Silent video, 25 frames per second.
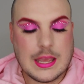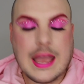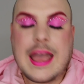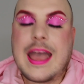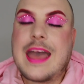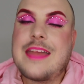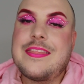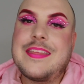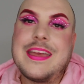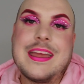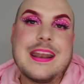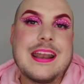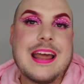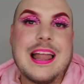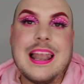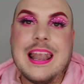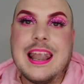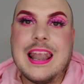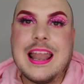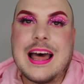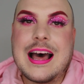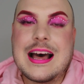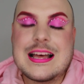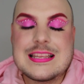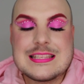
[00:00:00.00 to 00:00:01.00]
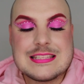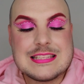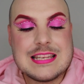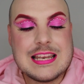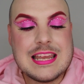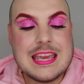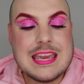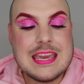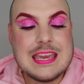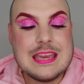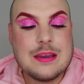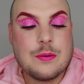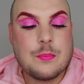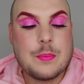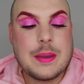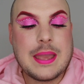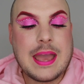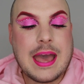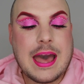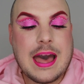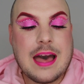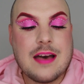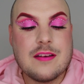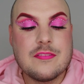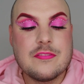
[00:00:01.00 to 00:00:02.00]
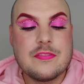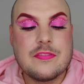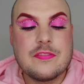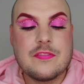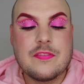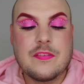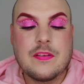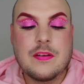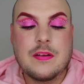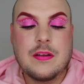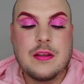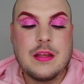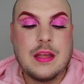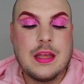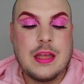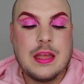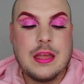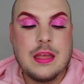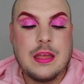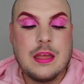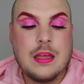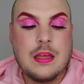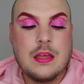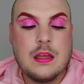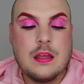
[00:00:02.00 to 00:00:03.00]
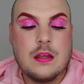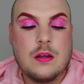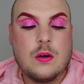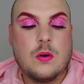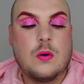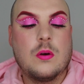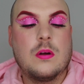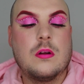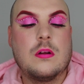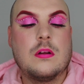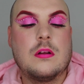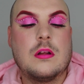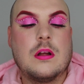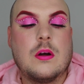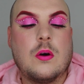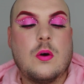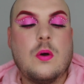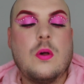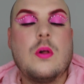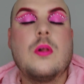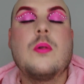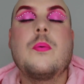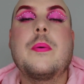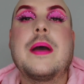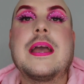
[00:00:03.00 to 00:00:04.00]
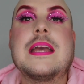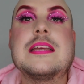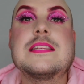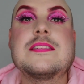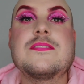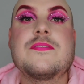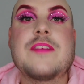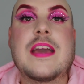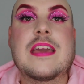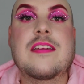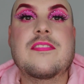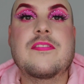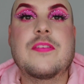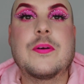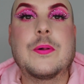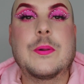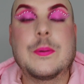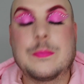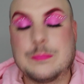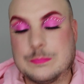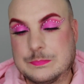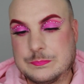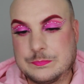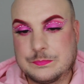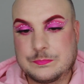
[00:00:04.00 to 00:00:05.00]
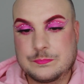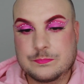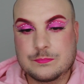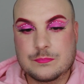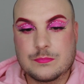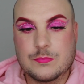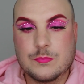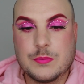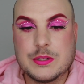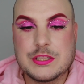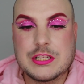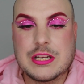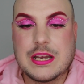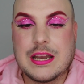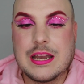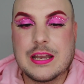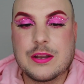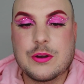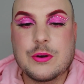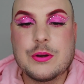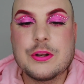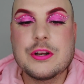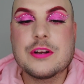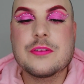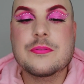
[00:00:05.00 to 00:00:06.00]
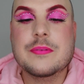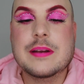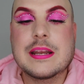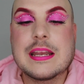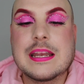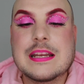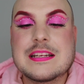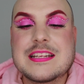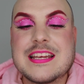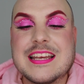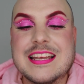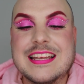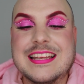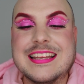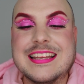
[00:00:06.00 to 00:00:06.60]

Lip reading: And then lastly, we have Always Faithful, which I couldn't read,